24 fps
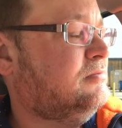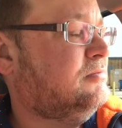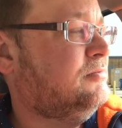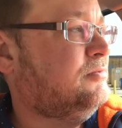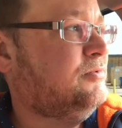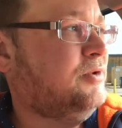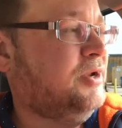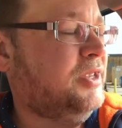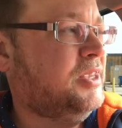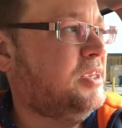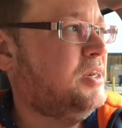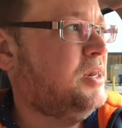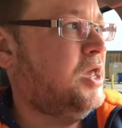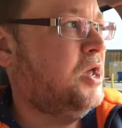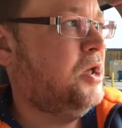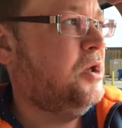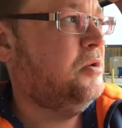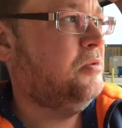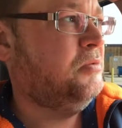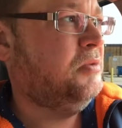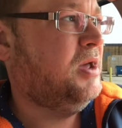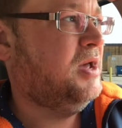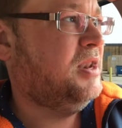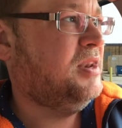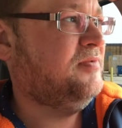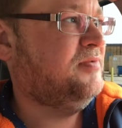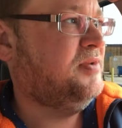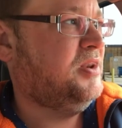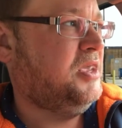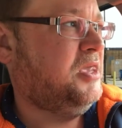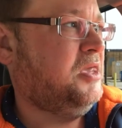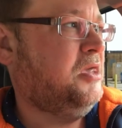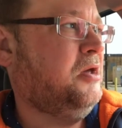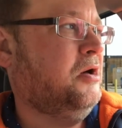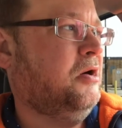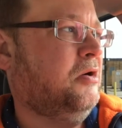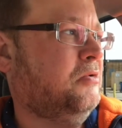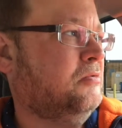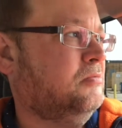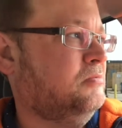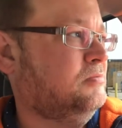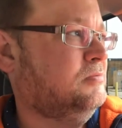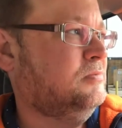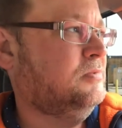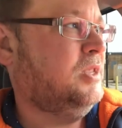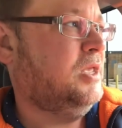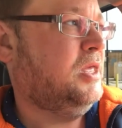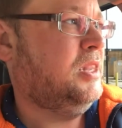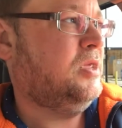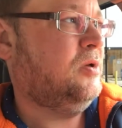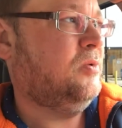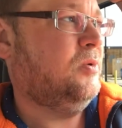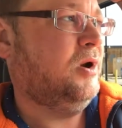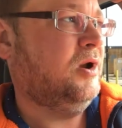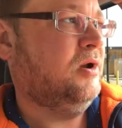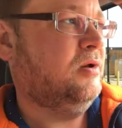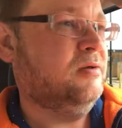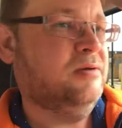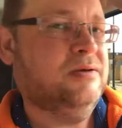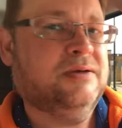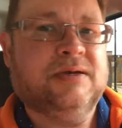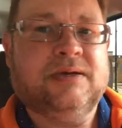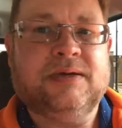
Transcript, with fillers: Really no, not even a hill anywhere.